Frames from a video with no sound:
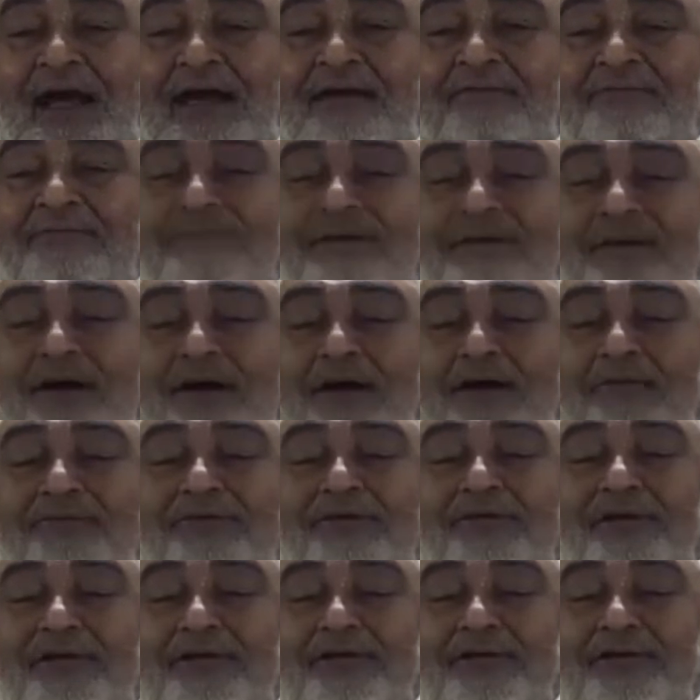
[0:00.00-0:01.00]
I will
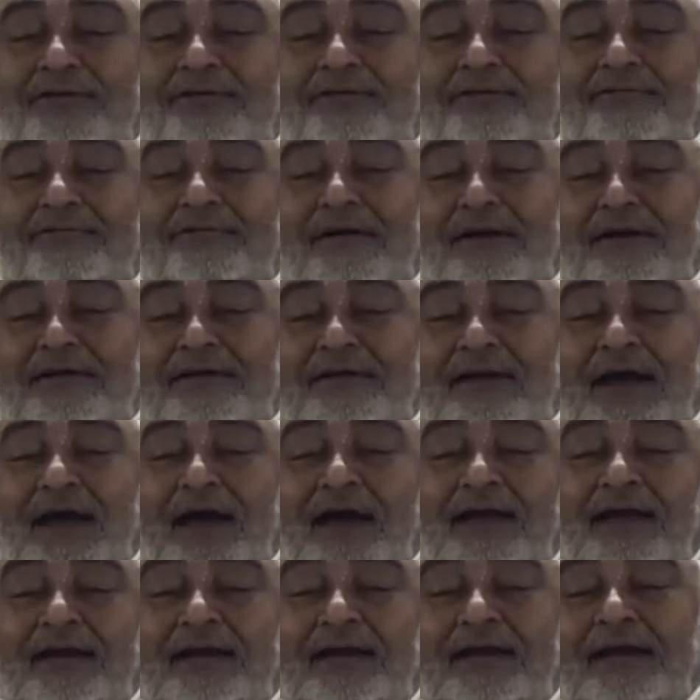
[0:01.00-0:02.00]
offer you what
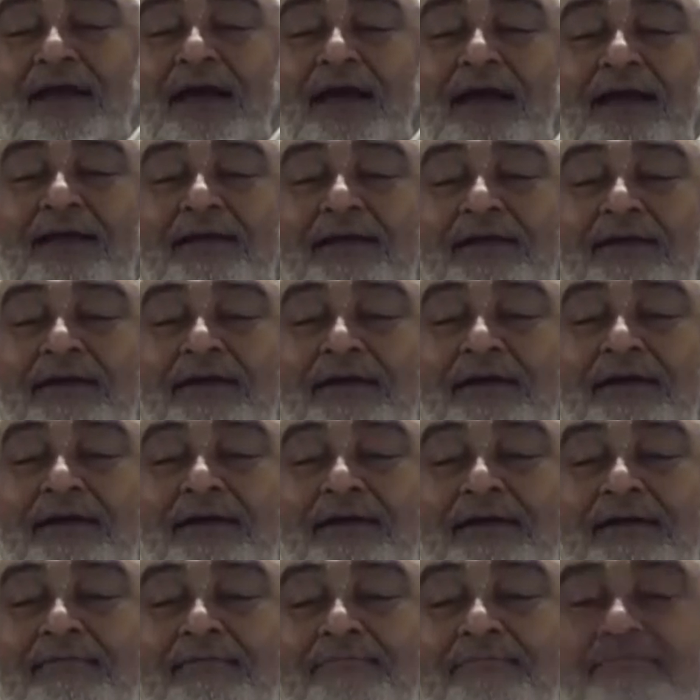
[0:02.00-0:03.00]
I like
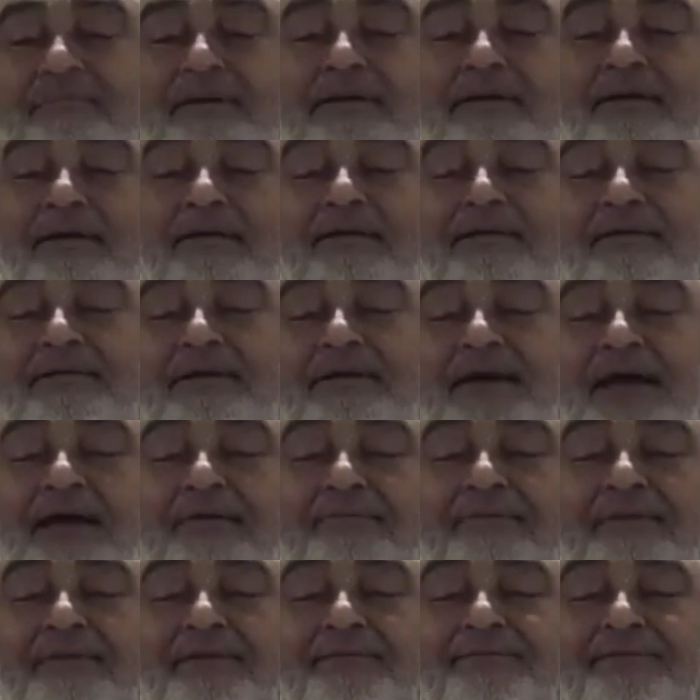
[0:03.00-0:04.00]
because I
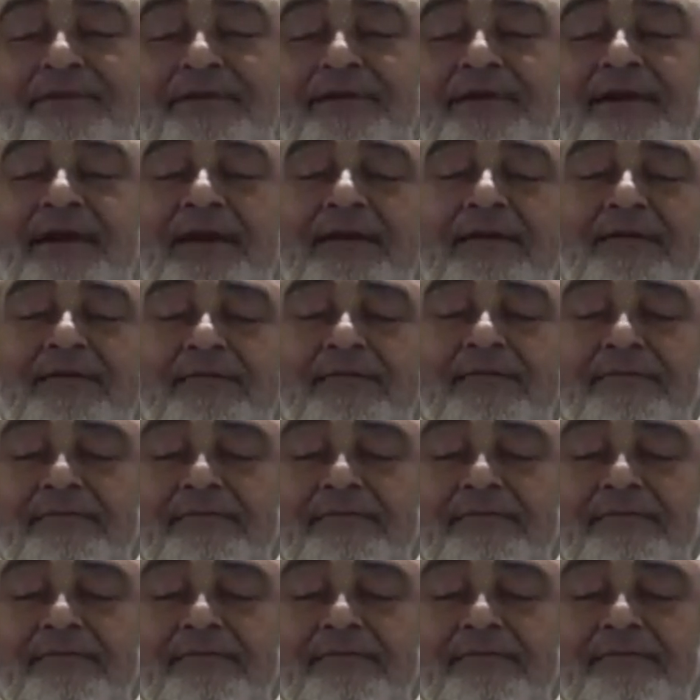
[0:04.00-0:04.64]
am a vegan.